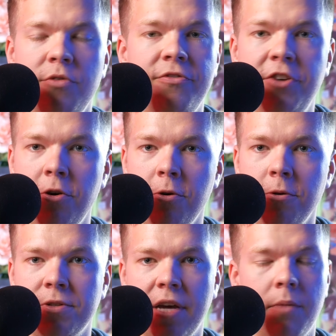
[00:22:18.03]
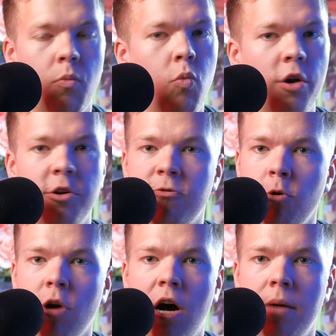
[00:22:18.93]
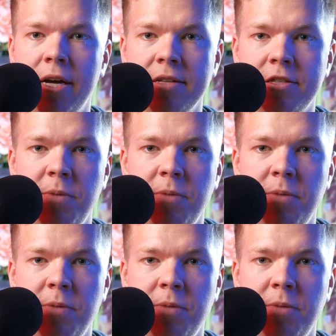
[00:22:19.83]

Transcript: views and wonderful comments.